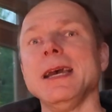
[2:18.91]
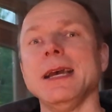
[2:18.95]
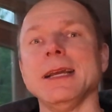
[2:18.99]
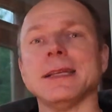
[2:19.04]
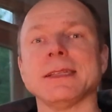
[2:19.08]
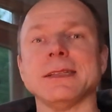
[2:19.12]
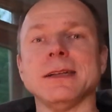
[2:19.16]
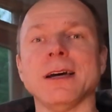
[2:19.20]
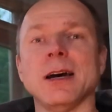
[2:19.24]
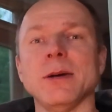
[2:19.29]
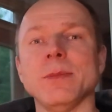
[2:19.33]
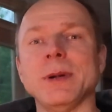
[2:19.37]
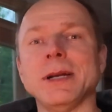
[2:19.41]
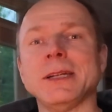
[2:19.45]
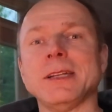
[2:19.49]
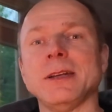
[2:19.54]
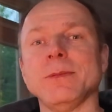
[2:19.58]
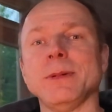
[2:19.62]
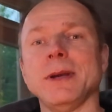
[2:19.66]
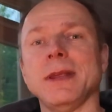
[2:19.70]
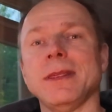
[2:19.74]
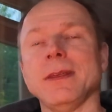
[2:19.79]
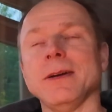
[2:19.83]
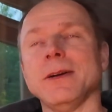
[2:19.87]
It's not meant
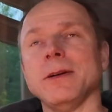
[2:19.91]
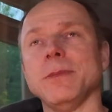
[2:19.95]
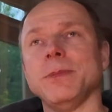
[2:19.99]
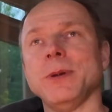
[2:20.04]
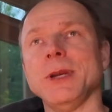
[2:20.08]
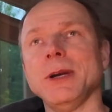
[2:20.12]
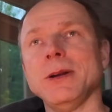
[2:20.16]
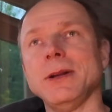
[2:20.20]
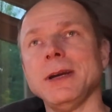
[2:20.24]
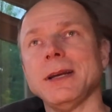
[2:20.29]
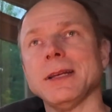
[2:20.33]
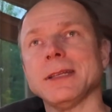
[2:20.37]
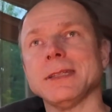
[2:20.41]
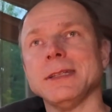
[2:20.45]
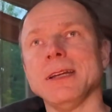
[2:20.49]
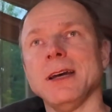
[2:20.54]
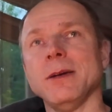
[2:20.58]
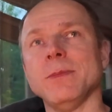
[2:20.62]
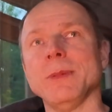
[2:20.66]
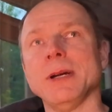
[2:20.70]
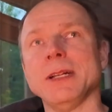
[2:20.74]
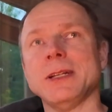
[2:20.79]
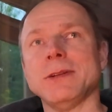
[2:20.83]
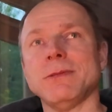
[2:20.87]
to be therapeutic. It's
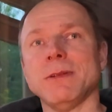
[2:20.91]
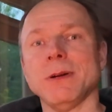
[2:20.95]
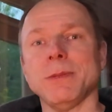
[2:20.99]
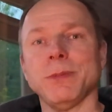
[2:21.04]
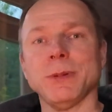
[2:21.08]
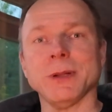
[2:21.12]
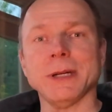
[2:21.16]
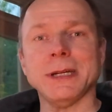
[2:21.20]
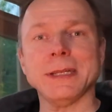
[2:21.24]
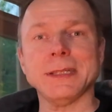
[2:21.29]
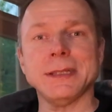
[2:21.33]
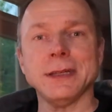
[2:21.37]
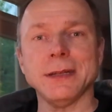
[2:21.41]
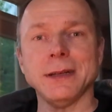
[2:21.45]
not meant to replace